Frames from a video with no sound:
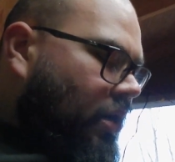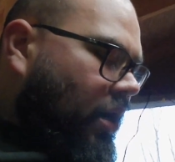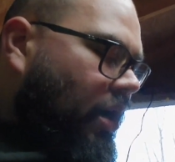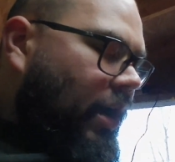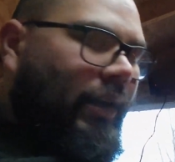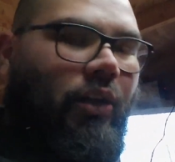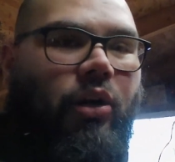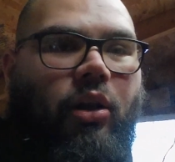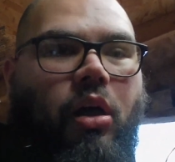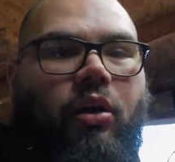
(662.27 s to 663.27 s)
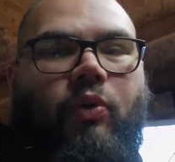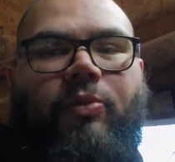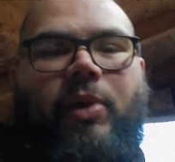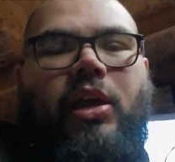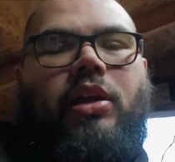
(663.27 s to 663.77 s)
and learn along
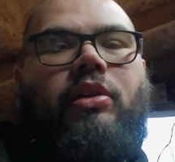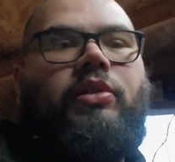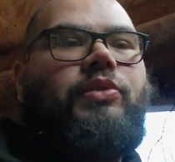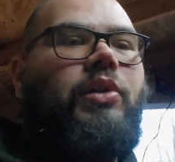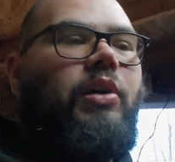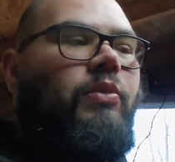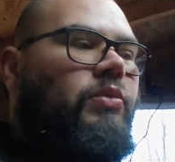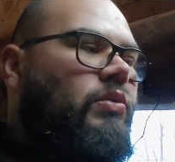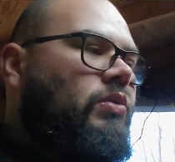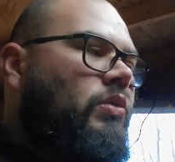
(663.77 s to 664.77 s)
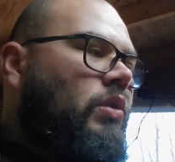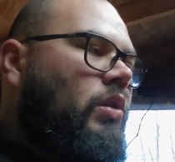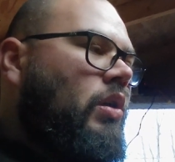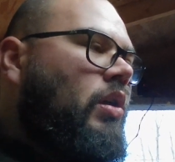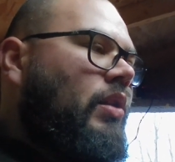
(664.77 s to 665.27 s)
with me. So
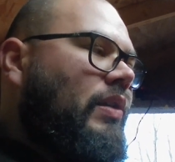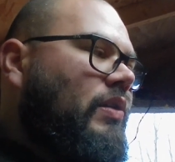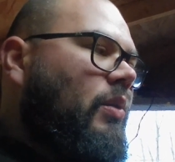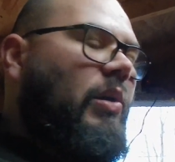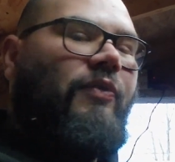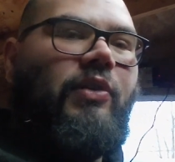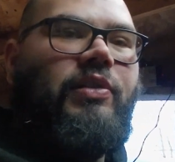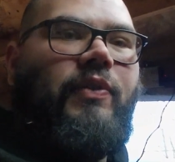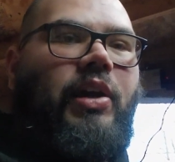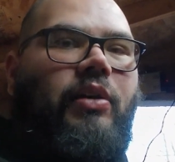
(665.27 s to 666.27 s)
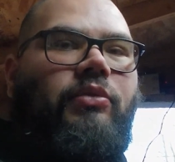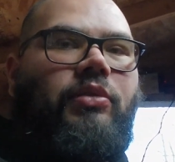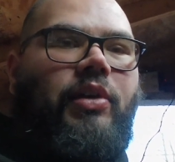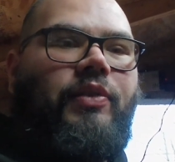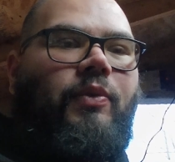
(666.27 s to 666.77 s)
that's gonna be it for this video.
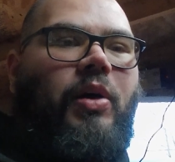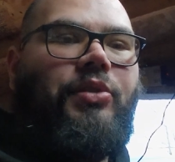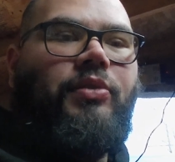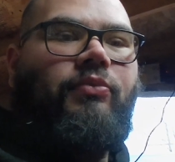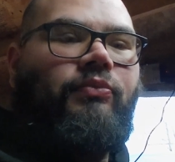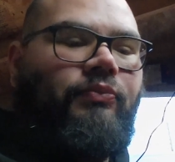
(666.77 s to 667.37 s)
Thanks for watching.